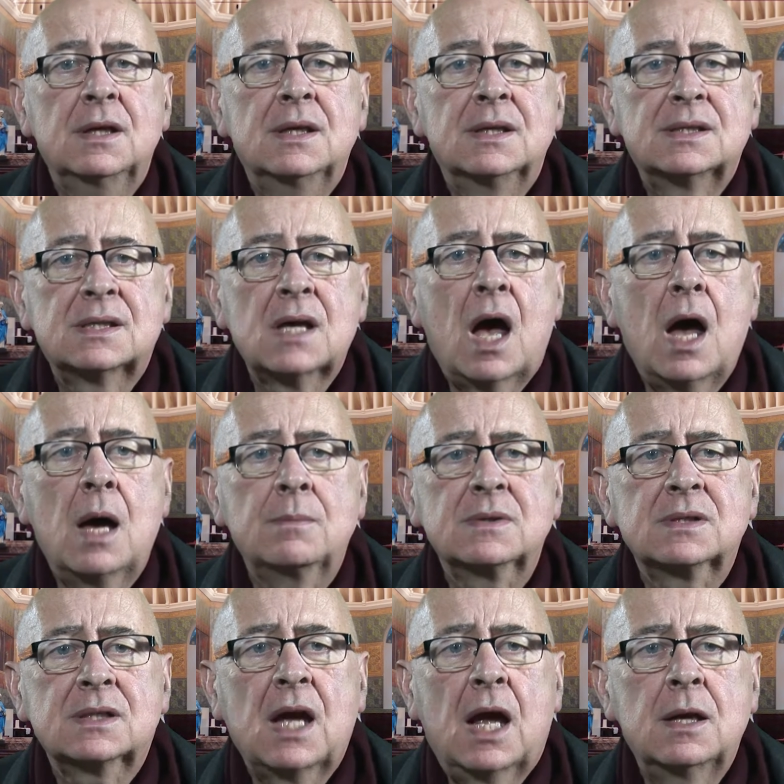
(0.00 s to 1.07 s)

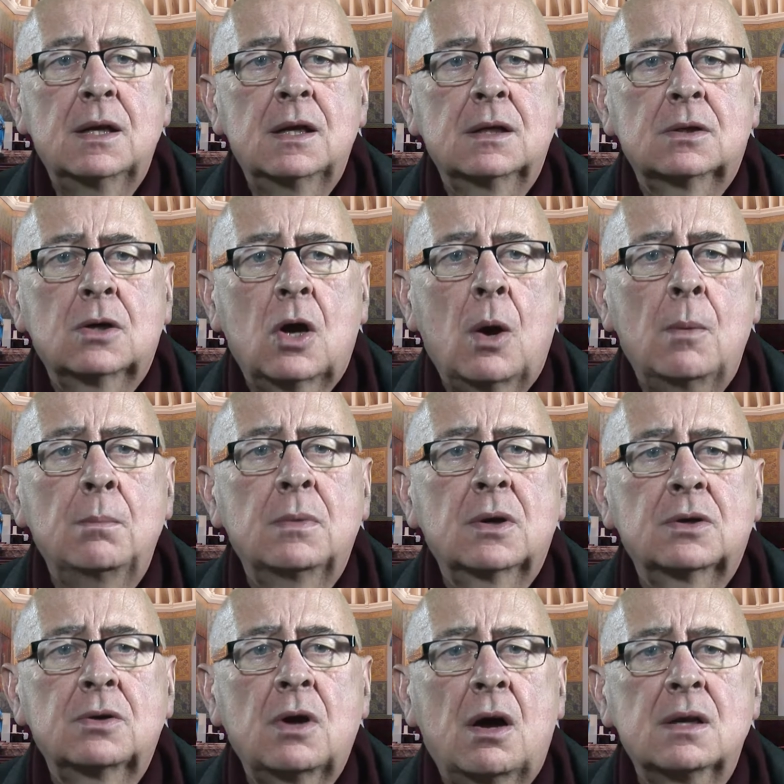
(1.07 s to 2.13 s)
psalms can come
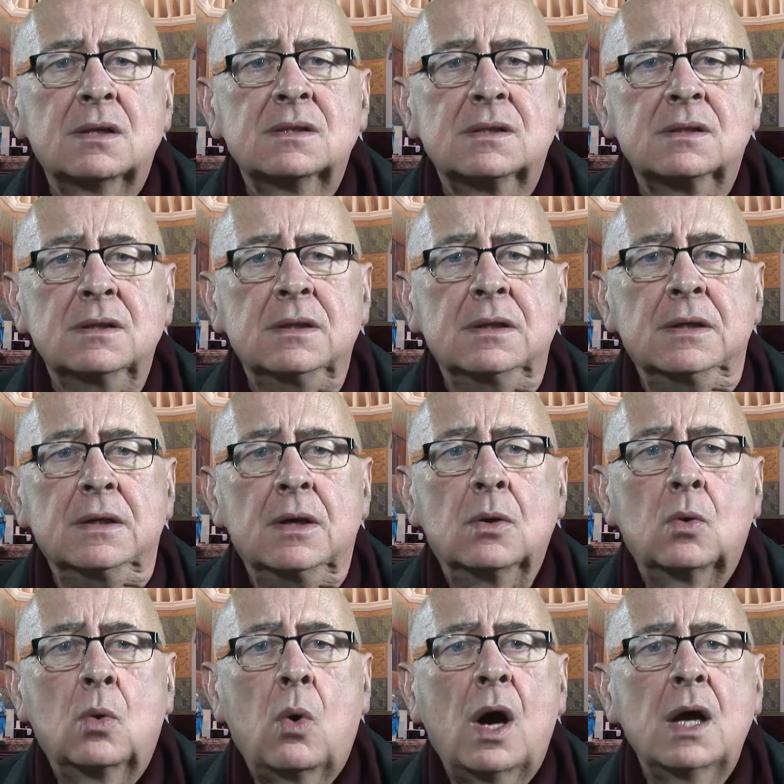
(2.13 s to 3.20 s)
across
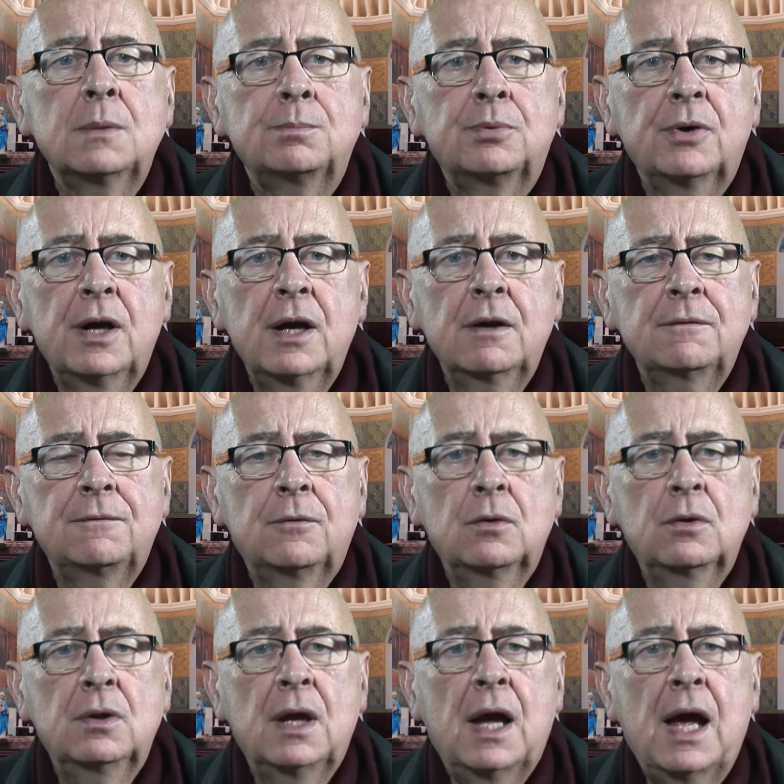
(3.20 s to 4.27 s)
quite
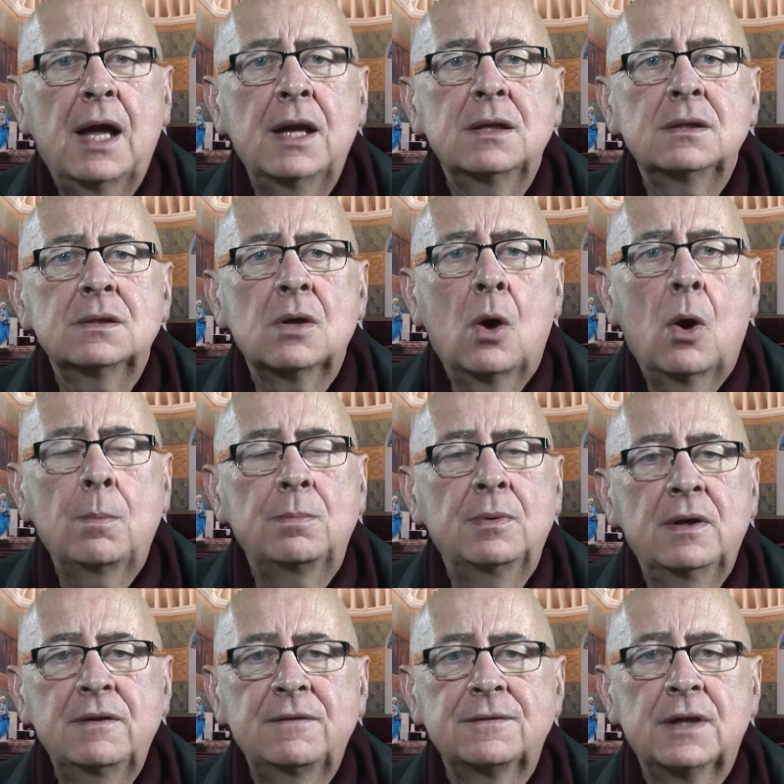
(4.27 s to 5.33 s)
prayerful and
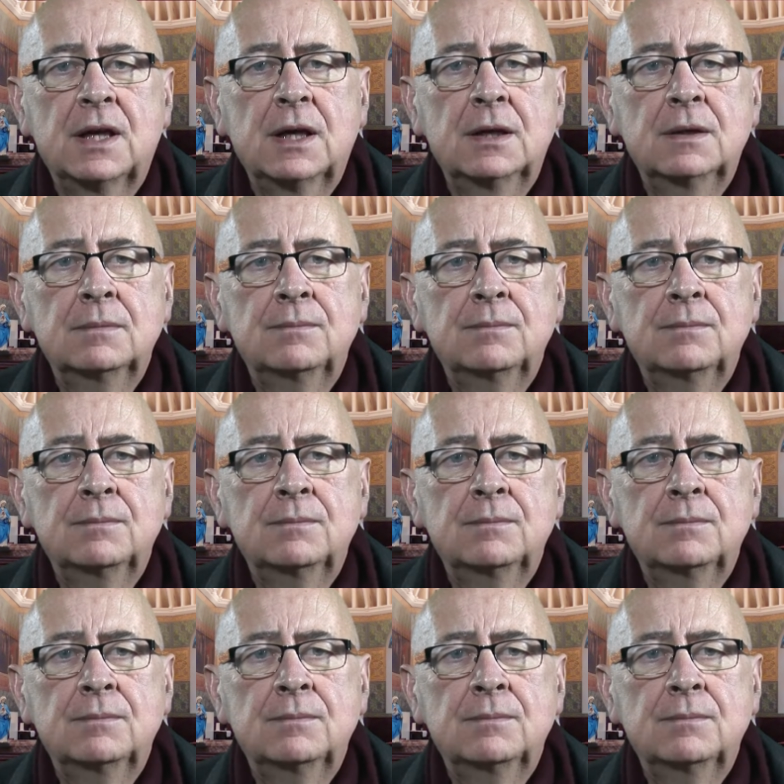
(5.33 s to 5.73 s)
uplifting.